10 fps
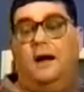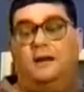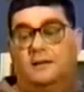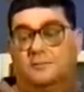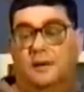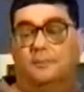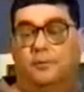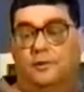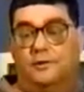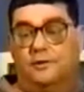I guess my
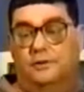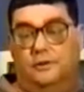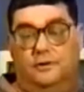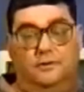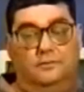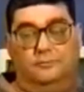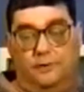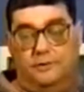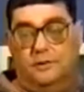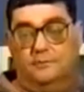personal
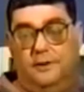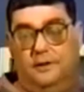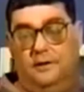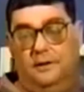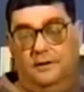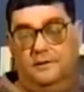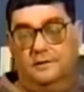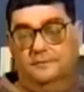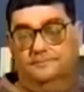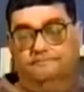opinion
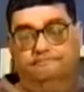is